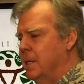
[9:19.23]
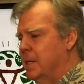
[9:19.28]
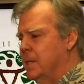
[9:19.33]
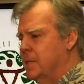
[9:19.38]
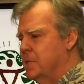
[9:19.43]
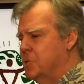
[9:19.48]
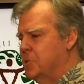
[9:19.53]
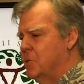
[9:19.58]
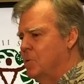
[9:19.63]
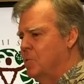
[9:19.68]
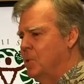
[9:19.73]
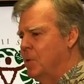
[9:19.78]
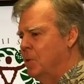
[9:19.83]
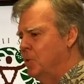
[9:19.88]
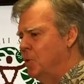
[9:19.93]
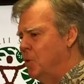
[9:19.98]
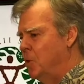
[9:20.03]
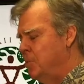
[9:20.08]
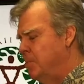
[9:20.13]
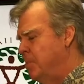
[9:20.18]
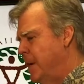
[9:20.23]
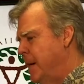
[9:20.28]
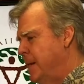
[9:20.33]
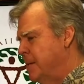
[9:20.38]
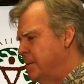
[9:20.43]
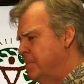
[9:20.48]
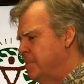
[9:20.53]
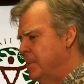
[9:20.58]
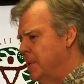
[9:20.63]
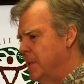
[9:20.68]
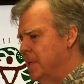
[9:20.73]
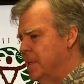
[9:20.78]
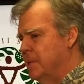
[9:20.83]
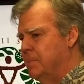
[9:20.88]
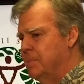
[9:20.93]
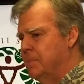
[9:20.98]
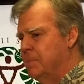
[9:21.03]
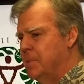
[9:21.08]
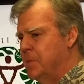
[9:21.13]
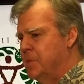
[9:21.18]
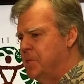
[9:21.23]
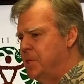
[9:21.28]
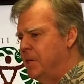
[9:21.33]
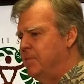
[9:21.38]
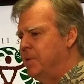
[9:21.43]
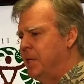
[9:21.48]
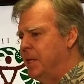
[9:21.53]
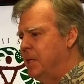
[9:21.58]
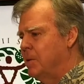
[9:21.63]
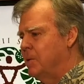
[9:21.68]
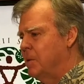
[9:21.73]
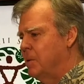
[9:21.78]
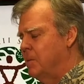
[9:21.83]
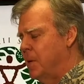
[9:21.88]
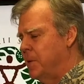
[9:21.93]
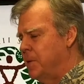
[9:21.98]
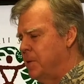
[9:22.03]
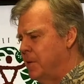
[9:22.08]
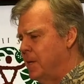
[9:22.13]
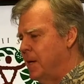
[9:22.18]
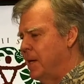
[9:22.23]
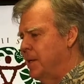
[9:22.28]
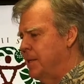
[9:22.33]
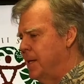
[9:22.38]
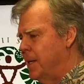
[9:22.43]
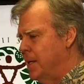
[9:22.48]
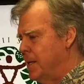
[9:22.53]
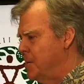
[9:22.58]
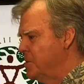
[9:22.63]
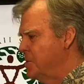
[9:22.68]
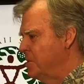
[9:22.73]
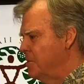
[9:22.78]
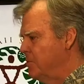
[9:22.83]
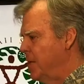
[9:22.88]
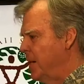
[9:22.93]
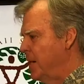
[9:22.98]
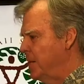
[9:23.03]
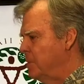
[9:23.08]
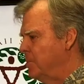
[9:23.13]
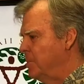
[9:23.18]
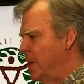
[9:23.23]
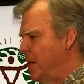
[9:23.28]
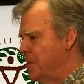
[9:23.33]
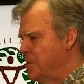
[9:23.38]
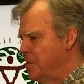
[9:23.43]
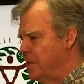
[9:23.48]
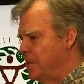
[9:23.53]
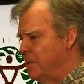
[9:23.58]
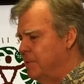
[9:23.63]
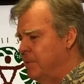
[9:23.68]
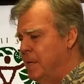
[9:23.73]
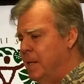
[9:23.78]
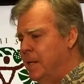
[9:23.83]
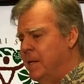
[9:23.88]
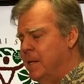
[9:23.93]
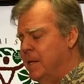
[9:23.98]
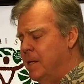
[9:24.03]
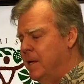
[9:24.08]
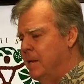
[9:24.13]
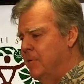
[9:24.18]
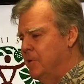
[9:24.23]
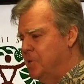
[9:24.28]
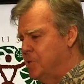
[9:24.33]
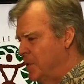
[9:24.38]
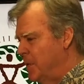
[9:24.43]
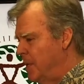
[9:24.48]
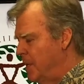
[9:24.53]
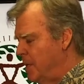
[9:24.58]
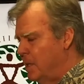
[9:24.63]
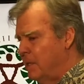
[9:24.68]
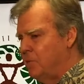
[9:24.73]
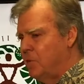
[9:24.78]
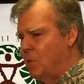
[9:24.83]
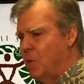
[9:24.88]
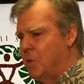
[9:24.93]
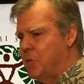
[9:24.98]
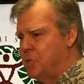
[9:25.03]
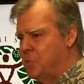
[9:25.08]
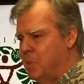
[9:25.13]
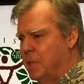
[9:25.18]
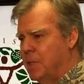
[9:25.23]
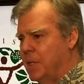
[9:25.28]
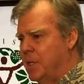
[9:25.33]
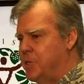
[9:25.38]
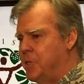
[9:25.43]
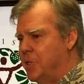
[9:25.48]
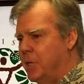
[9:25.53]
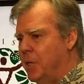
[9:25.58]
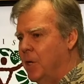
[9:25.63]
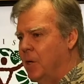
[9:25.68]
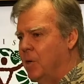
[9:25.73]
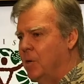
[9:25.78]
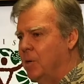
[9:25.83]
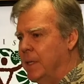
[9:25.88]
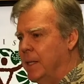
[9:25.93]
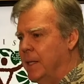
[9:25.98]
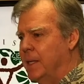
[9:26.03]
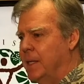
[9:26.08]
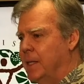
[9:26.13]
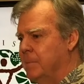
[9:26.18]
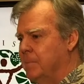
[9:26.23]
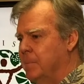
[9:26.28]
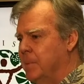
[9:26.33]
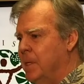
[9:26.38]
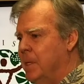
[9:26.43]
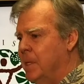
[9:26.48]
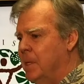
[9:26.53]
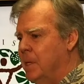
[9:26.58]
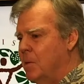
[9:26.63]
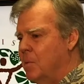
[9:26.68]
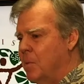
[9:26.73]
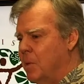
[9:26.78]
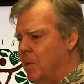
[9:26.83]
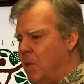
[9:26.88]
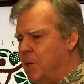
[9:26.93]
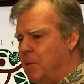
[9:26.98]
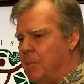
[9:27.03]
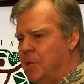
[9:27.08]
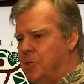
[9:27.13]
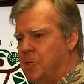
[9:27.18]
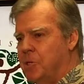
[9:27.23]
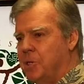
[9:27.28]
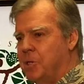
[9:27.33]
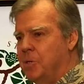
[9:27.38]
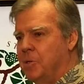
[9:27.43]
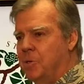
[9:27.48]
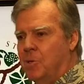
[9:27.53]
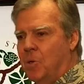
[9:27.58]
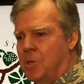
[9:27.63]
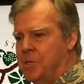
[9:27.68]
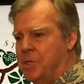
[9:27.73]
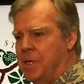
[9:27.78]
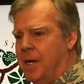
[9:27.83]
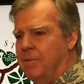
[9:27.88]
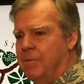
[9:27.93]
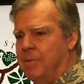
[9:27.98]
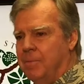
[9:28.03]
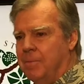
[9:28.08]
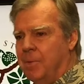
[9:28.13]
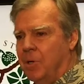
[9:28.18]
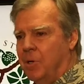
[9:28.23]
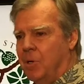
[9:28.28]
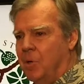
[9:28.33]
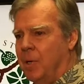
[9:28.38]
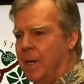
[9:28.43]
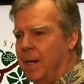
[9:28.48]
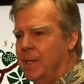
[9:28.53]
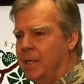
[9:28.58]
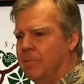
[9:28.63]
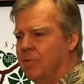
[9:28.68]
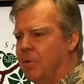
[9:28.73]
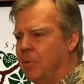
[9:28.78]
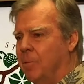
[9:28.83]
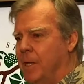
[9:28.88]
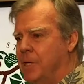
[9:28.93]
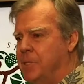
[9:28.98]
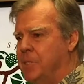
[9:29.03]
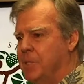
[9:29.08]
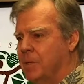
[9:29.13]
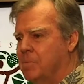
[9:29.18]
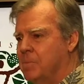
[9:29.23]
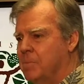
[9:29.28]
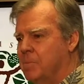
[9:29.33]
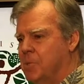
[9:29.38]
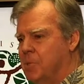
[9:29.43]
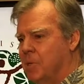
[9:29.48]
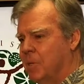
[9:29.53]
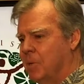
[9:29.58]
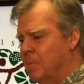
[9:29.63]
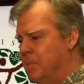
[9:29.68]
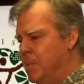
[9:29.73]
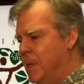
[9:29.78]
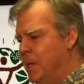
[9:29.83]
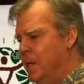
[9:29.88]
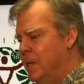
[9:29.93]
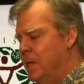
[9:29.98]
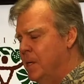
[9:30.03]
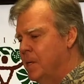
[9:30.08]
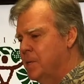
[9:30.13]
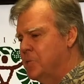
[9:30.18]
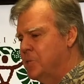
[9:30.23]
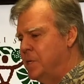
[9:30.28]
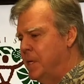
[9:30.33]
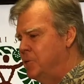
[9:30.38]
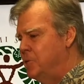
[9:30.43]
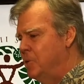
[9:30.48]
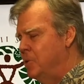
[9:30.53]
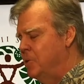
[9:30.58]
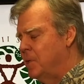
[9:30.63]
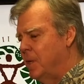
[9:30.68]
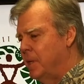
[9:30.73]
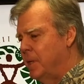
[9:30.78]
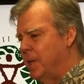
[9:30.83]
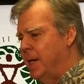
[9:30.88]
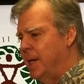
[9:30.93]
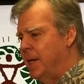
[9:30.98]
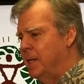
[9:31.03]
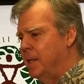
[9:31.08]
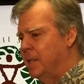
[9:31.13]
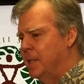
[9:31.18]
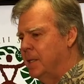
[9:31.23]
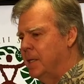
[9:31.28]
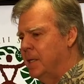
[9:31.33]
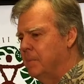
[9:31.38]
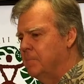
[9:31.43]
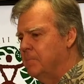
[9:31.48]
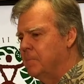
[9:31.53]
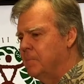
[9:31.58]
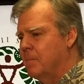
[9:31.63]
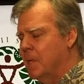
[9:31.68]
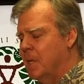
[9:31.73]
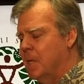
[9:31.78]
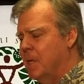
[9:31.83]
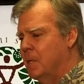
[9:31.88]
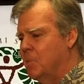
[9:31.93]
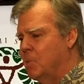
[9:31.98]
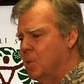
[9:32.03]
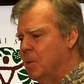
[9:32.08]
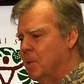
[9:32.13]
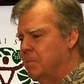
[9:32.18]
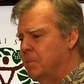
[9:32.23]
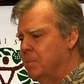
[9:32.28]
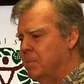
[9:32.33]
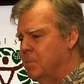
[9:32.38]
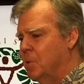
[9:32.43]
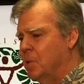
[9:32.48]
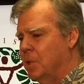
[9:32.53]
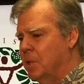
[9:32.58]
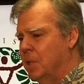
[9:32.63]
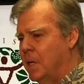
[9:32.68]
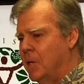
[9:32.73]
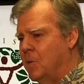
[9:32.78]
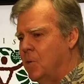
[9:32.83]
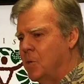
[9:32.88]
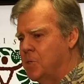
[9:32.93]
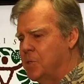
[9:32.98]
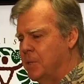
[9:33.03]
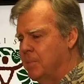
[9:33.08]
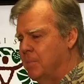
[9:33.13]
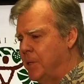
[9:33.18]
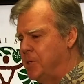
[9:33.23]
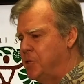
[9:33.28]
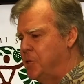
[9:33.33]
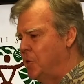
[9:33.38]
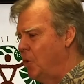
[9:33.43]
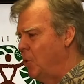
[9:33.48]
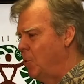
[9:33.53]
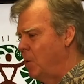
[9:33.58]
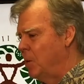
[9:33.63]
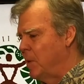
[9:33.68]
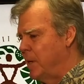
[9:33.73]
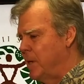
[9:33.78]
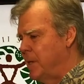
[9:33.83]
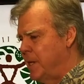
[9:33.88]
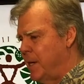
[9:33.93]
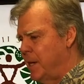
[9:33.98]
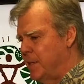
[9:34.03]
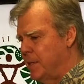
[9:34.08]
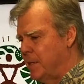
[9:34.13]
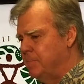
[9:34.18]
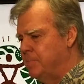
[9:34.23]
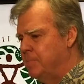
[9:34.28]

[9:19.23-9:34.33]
So we'll know by this evening whether or not that is in fact a positive. If it's a negative, of course, we'll let you know. We want to be sure you, of course, have the correct information. So stay tuned on that, and we'll of course, let you know one way or the other.